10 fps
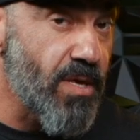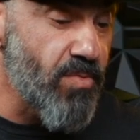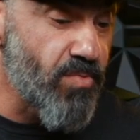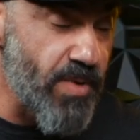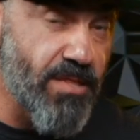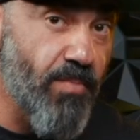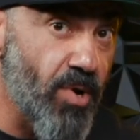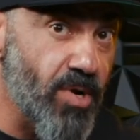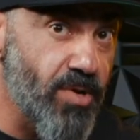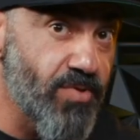you read the
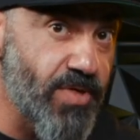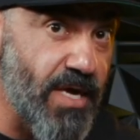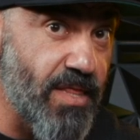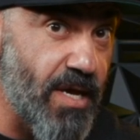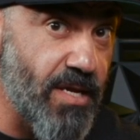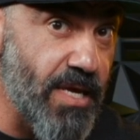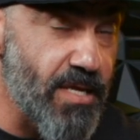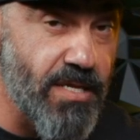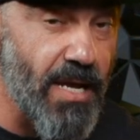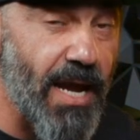book, you'll see that he
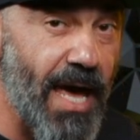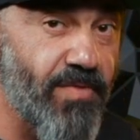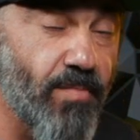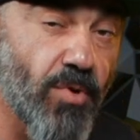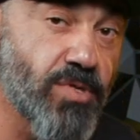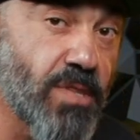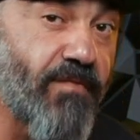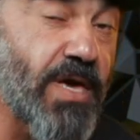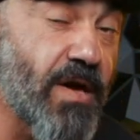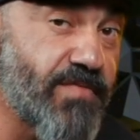did not have the most
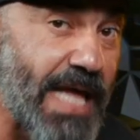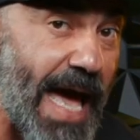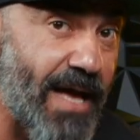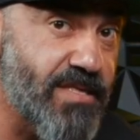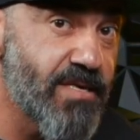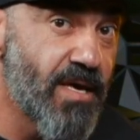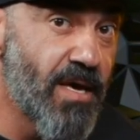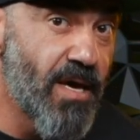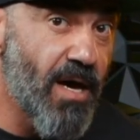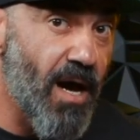loving of dads.
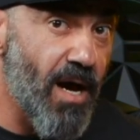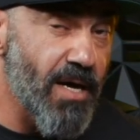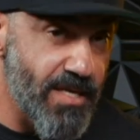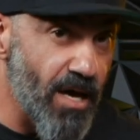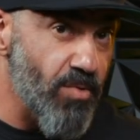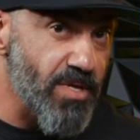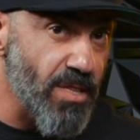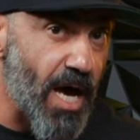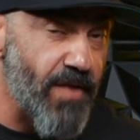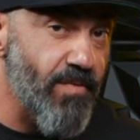He dealt with a
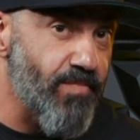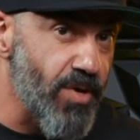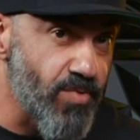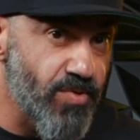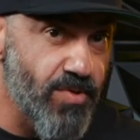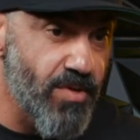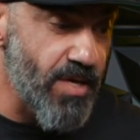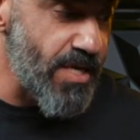lot of abuse. He